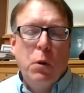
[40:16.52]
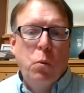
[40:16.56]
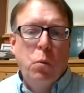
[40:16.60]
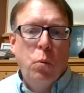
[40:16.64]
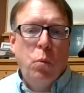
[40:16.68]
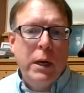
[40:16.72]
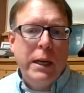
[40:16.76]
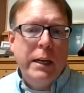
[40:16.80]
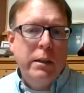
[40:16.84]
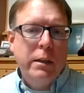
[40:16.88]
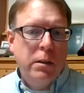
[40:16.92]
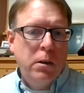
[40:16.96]

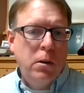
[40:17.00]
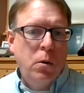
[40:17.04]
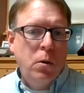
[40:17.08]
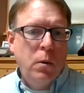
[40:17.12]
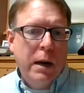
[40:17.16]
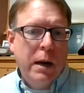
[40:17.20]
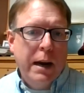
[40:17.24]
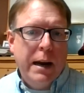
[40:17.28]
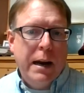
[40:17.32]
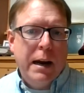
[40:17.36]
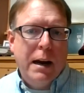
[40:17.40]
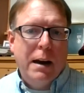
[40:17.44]
we do
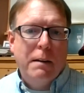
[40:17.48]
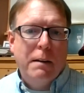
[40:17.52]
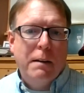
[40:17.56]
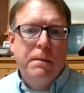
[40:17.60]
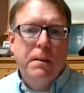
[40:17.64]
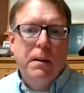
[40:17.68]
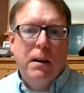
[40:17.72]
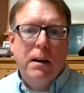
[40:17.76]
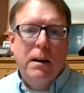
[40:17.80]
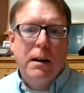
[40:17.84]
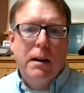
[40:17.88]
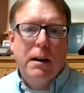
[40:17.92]
have
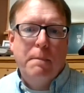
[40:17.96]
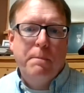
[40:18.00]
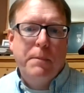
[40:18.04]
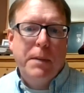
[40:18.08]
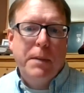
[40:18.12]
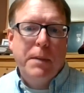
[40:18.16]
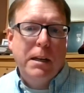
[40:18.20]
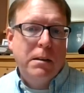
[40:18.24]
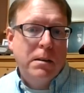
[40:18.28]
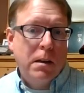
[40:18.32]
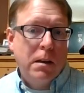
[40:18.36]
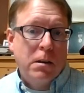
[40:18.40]

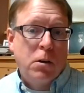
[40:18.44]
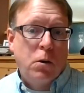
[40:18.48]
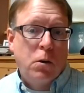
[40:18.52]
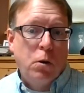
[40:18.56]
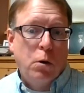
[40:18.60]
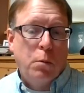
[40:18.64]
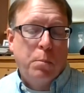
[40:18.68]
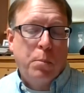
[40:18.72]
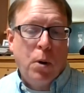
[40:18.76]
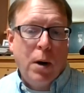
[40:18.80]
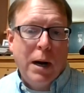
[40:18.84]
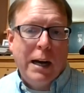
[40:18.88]

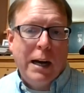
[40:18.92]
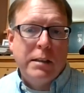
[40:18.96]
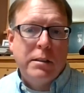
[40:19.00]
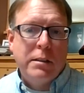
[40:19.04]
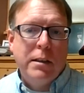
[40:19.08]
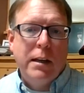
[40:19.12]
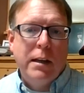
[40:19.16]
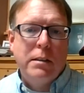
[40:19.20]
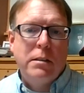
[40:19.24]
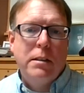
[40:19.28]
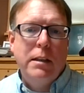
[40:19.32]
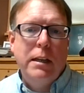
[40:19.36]
industrial
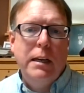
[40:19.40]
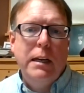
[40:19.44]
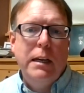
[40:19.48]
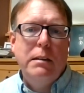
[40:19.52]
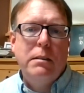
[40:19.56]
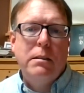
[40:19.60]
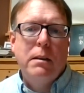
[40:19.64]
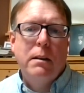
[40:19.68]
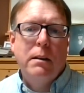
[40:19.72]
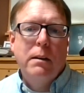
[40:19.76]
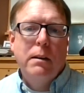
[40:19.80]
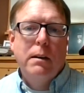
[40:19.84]

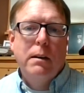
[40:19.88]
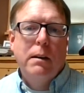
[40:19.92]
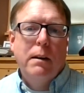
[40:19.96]
processes.